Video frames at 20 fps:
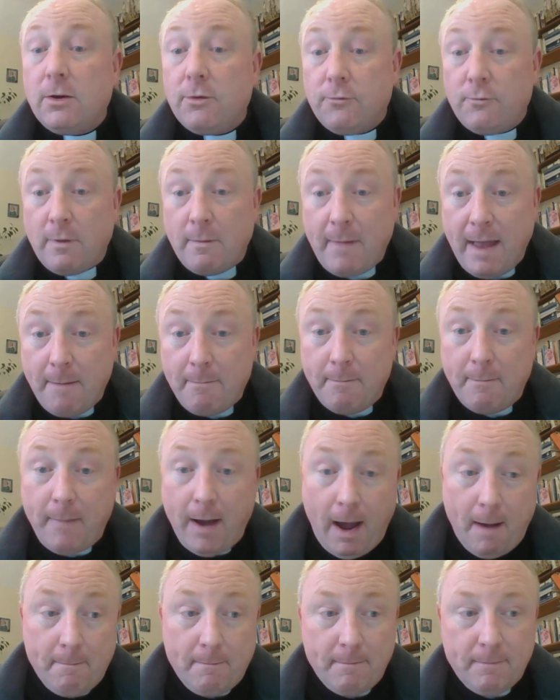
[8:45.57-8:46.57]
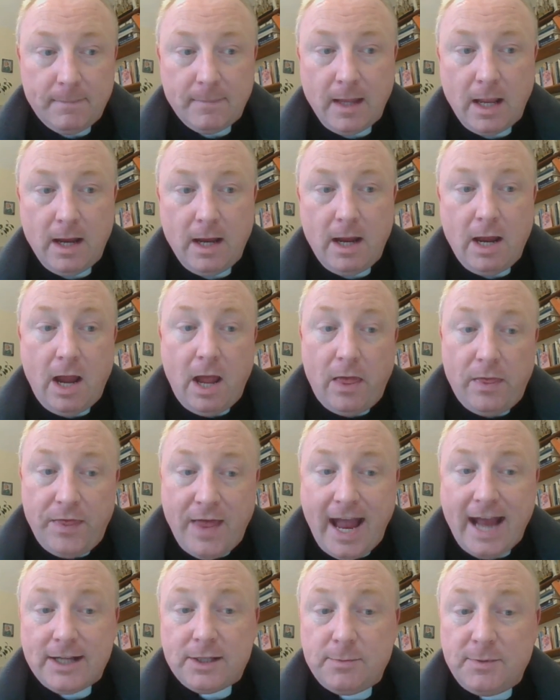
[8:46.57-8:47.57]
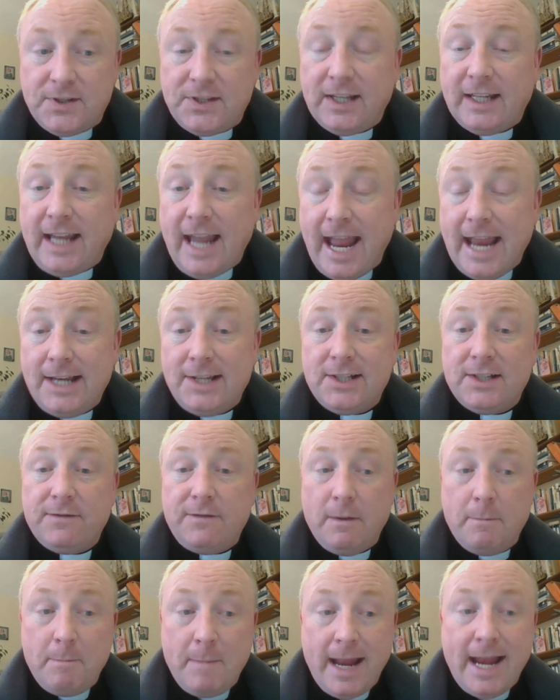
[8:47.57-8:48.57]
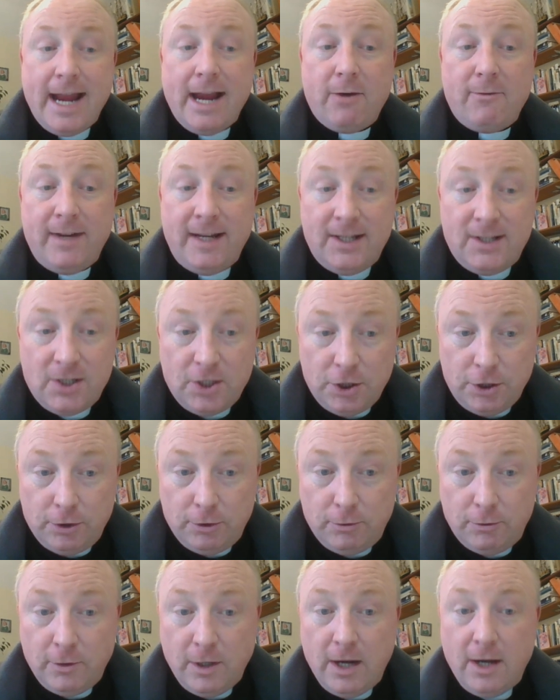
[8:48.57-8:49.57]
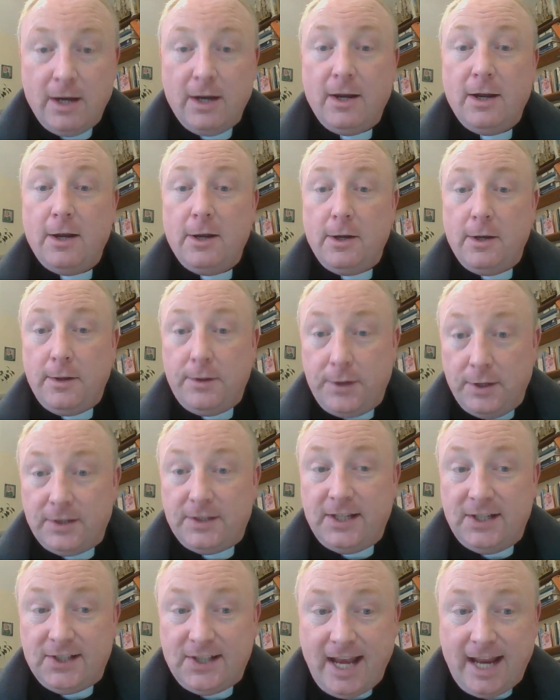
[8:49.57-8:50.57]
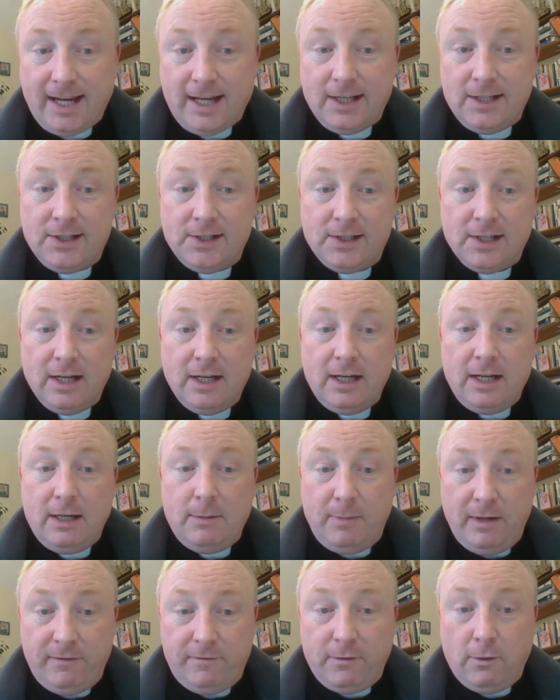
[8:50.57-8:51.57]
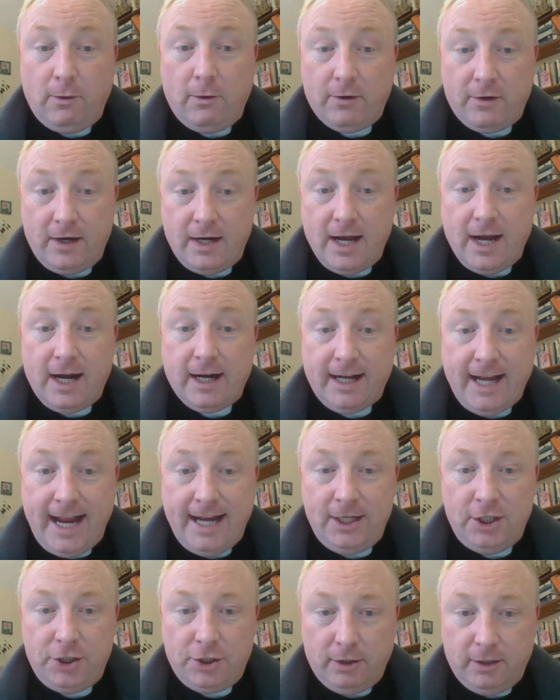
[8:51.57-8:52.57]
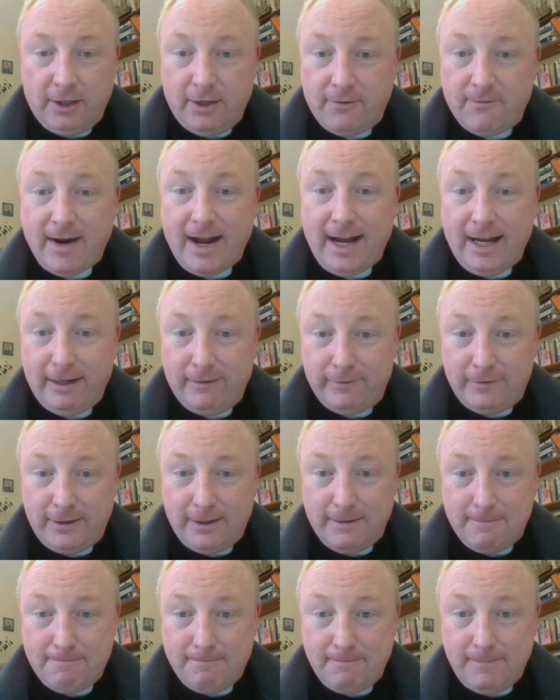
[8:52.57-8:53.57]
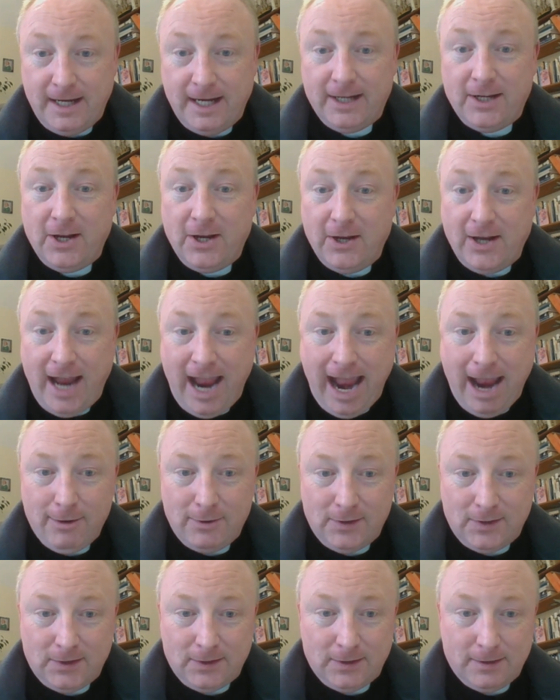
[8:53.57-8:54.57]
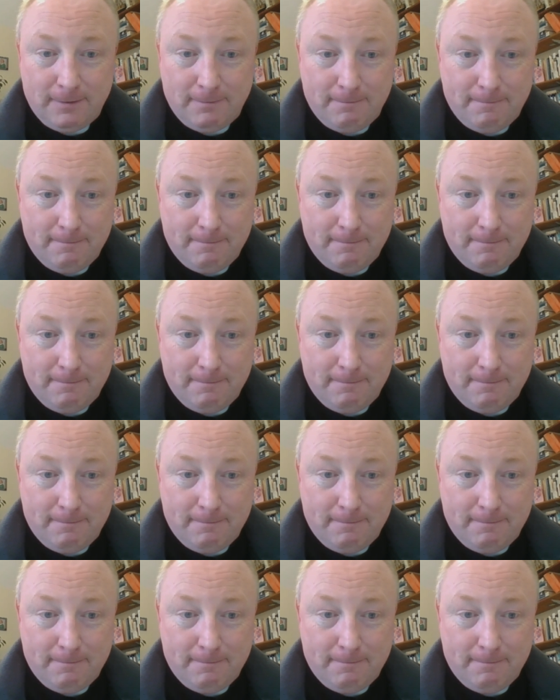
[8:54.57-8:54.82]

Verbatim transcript: Remember, that was the case for Mary too, 30 seconds before an archangel arrived in her house.